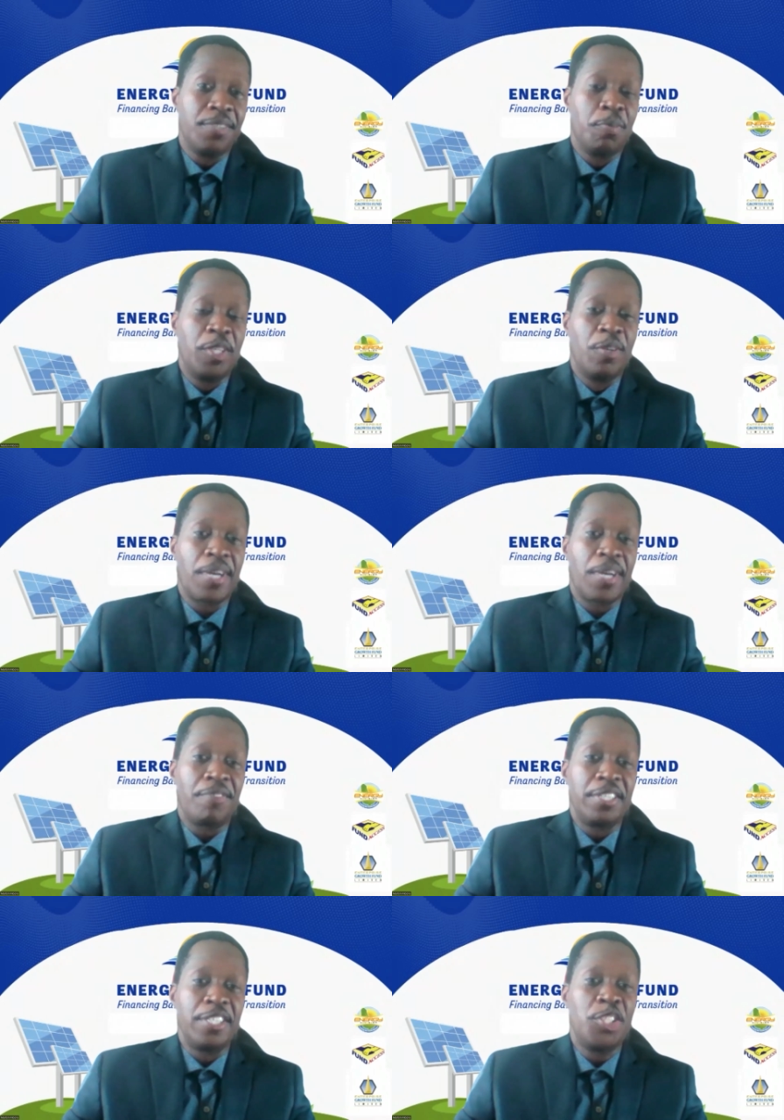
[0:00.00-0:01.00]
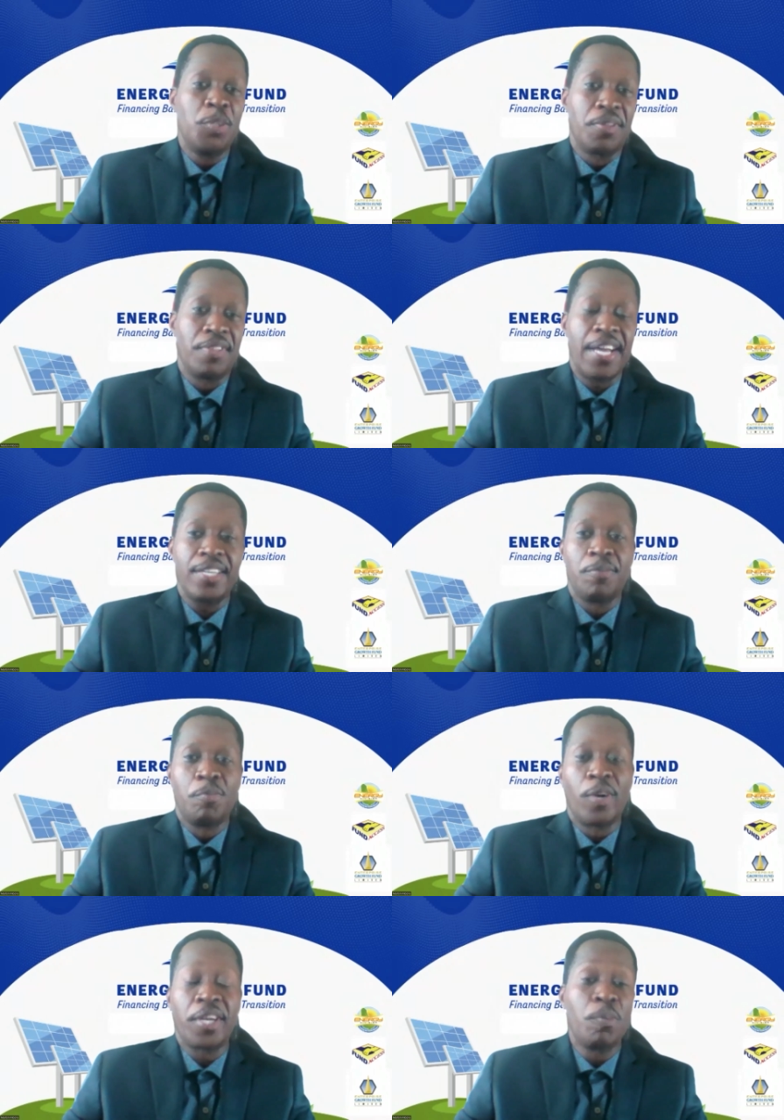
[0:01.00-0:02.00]
we don't have an issue with that.
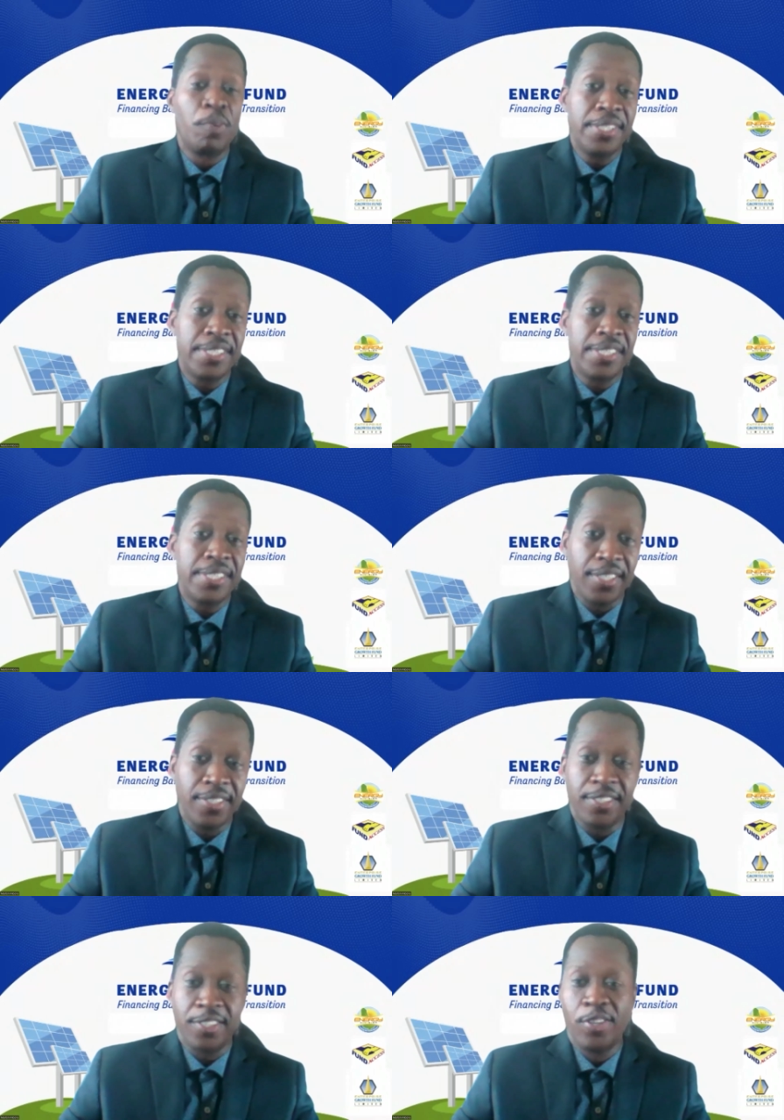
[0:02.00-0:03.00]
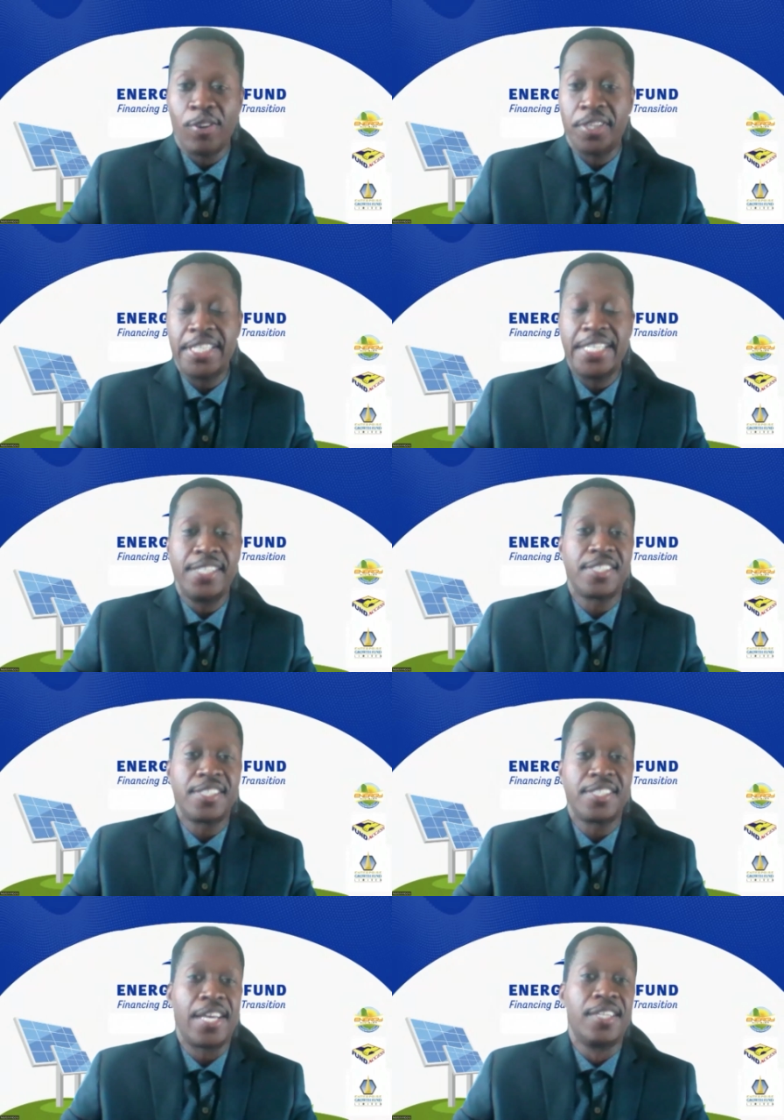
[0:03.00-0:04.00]
What I would say to Dawn is
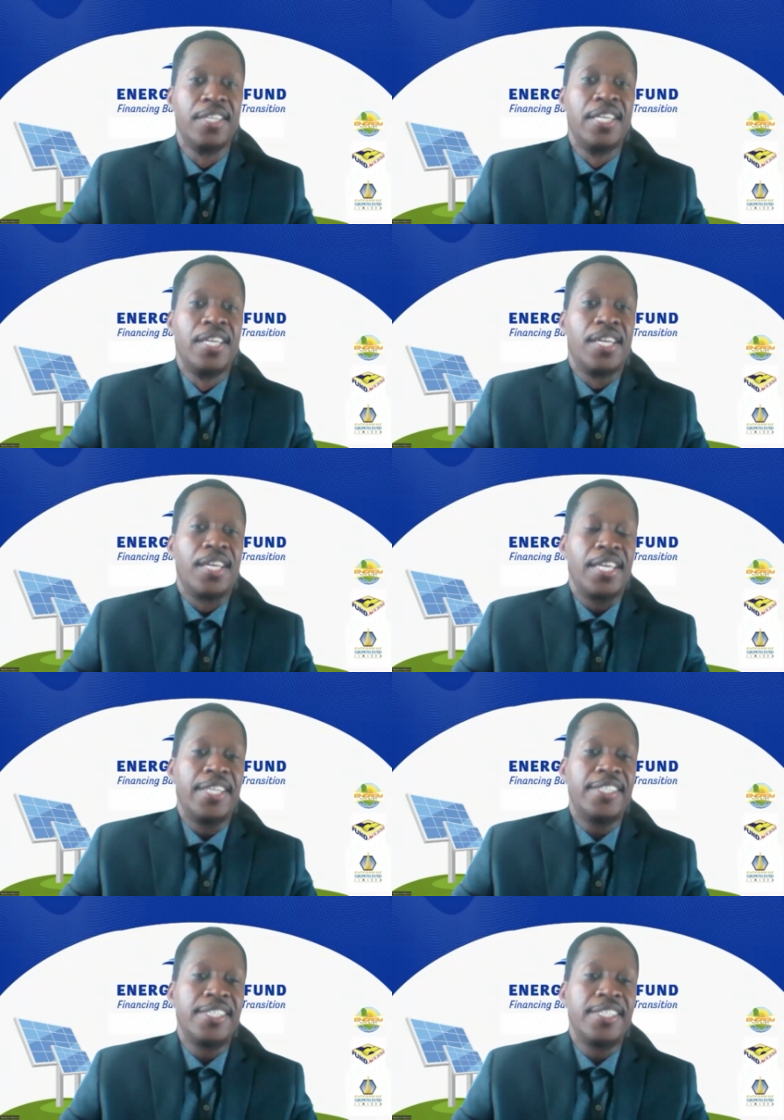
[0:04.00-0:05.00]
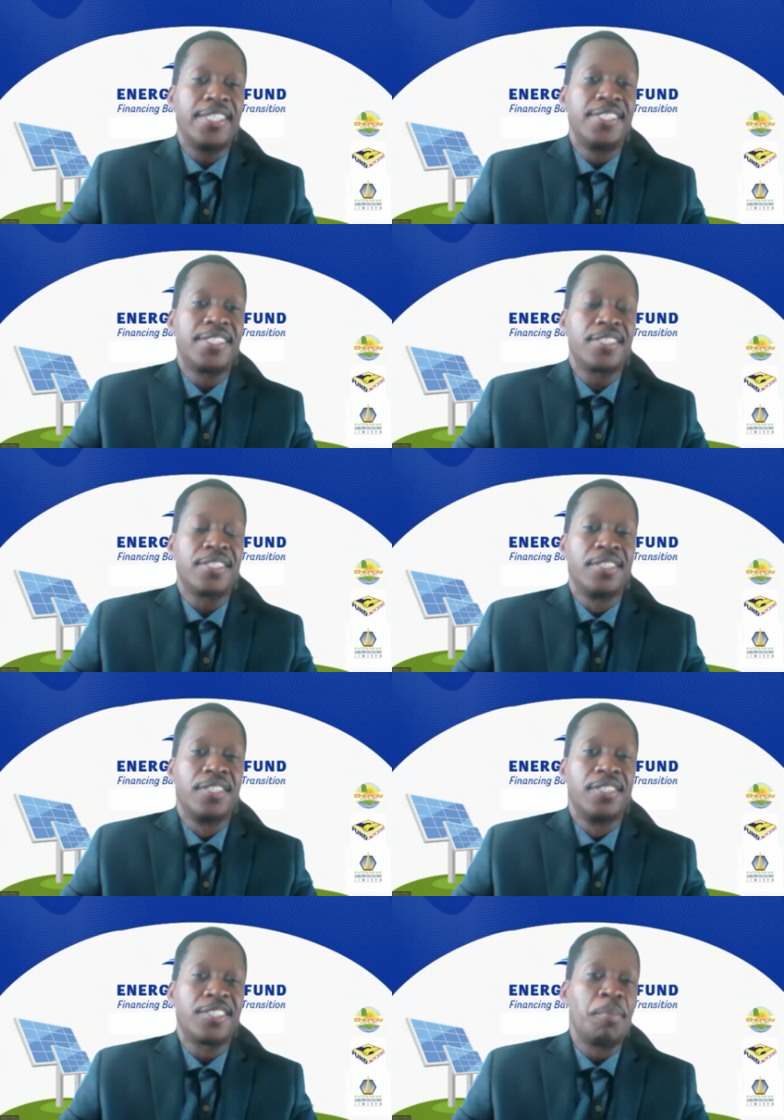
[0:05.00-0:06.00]
that it is
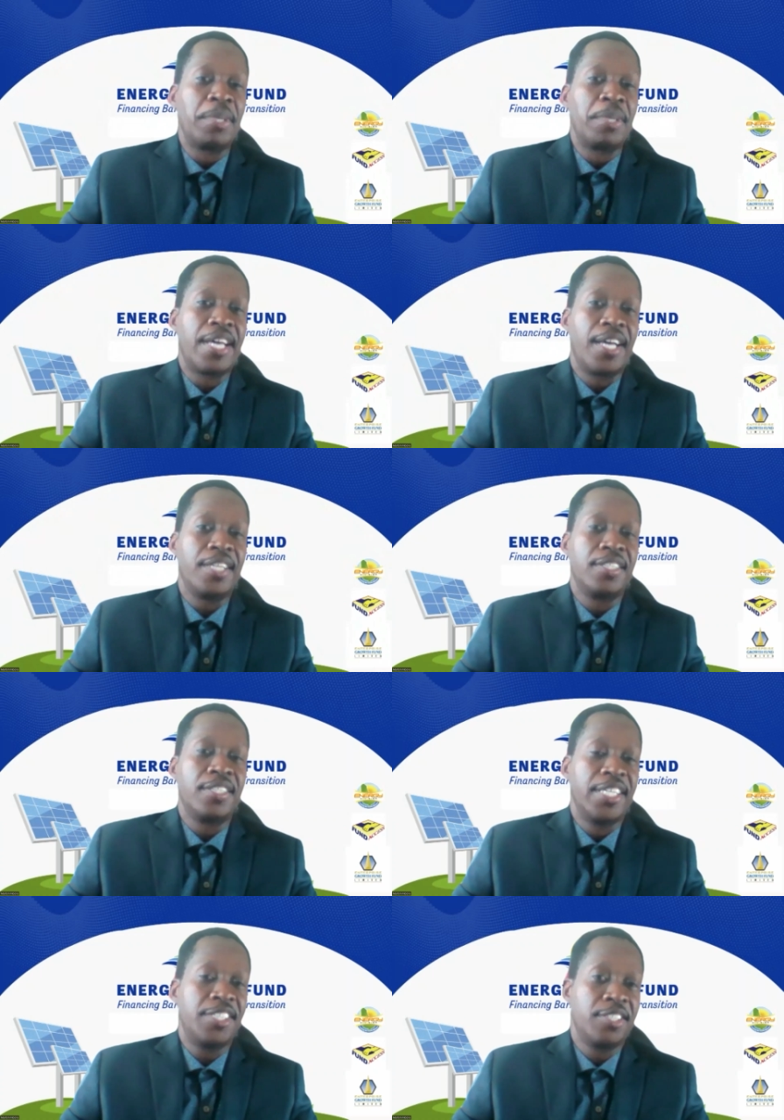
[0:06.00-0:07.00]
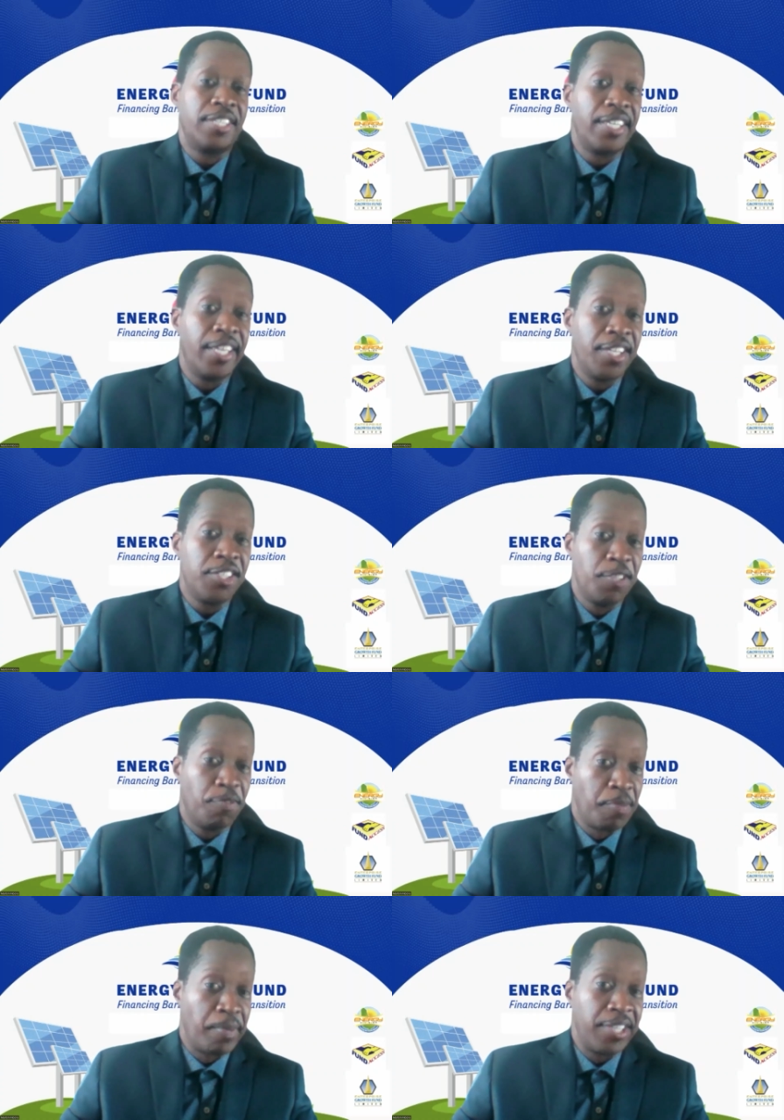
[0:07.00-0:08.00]
something that they should engage the fund
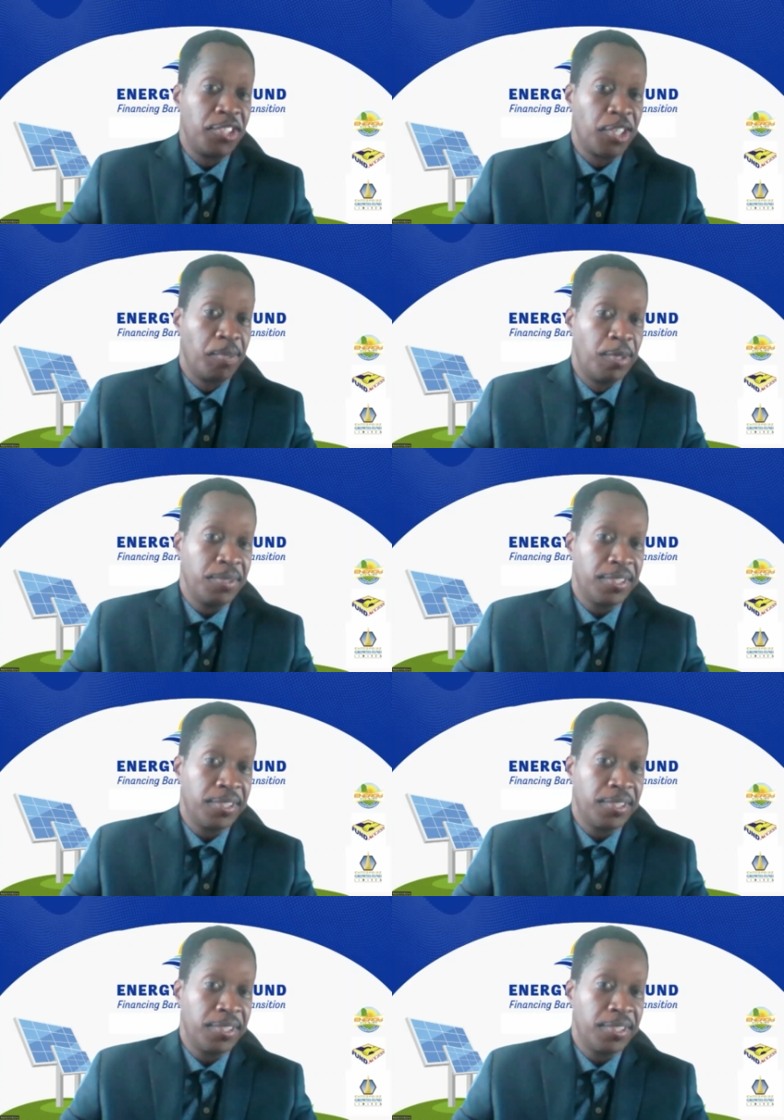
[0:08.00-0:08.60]
manager about.